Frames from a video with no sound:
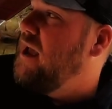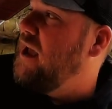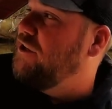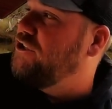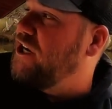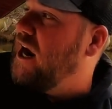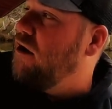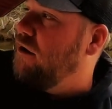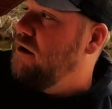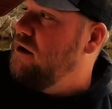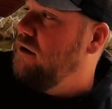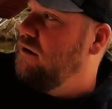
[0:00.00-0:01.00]
And
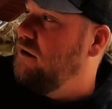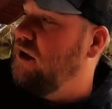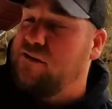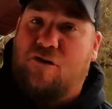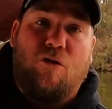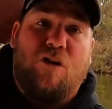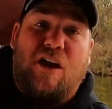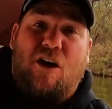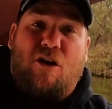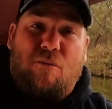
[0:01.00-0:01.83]
Jared is cooking